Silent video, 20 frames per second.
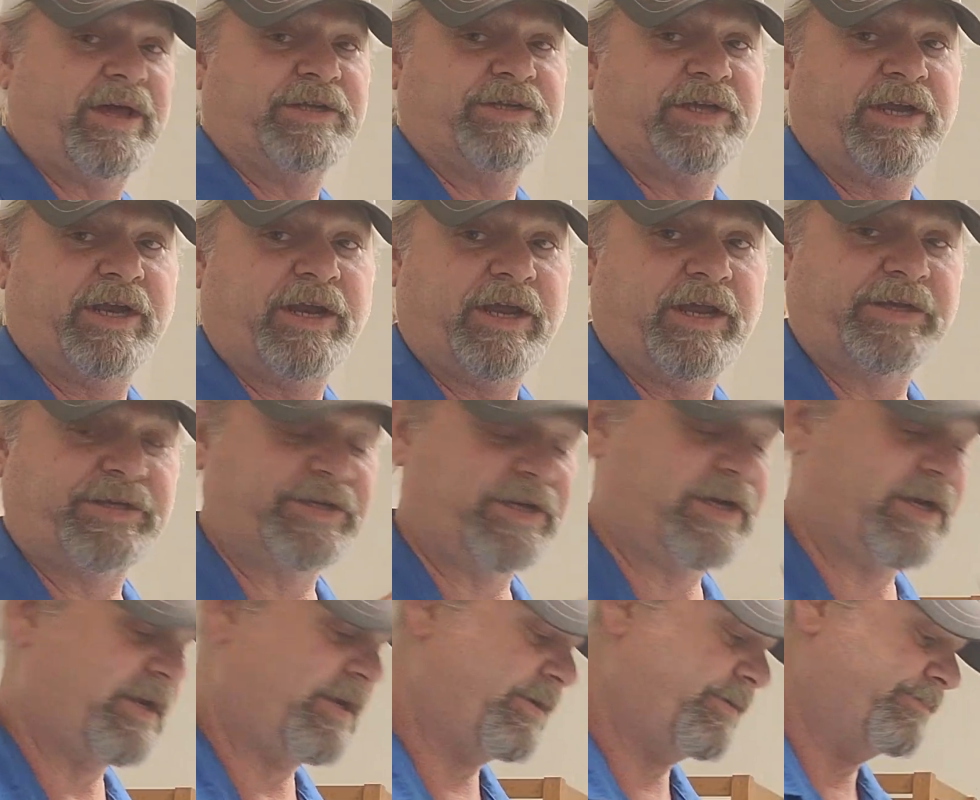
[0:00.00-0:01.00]
chain out of
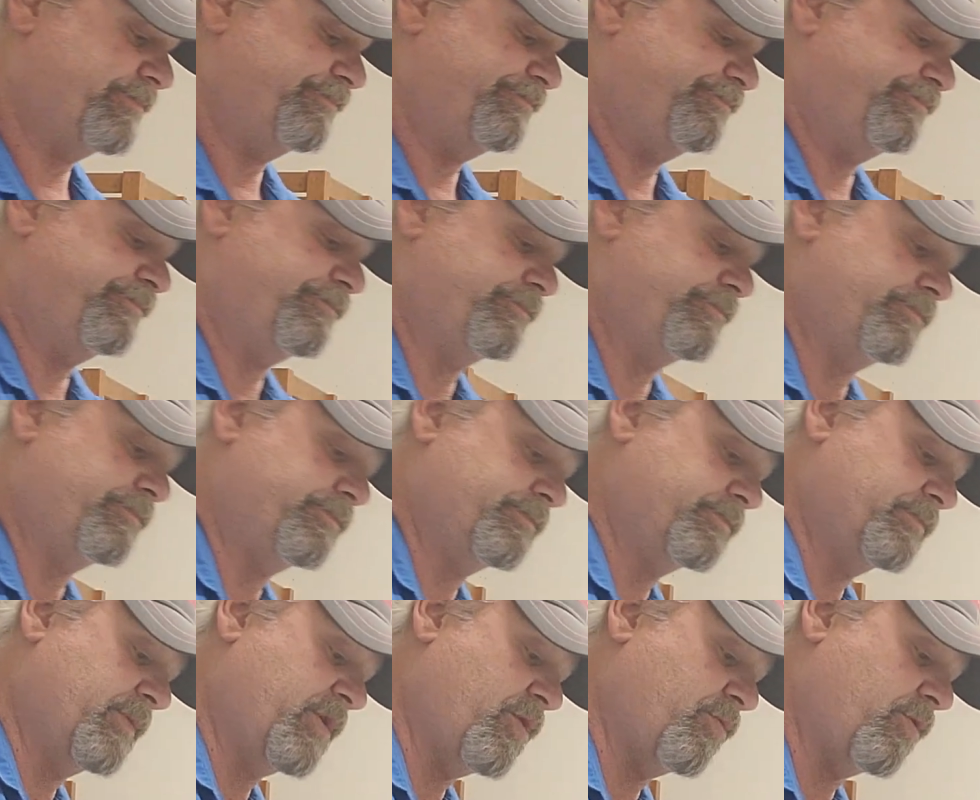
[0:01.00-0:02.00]
China
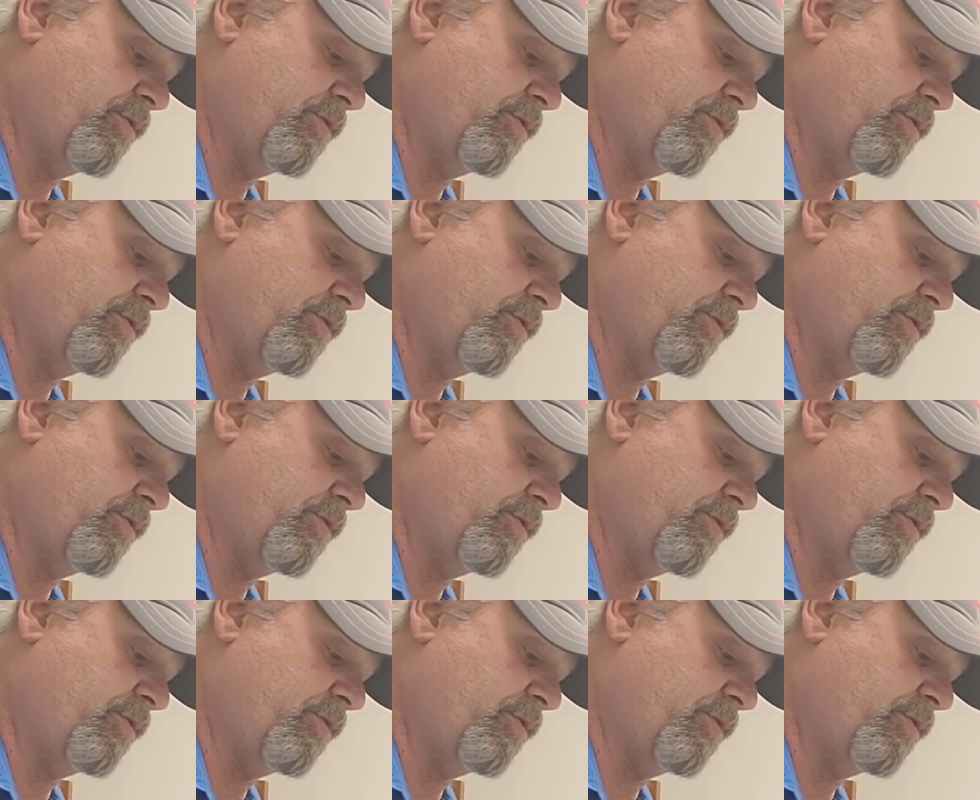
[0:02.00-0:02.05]
on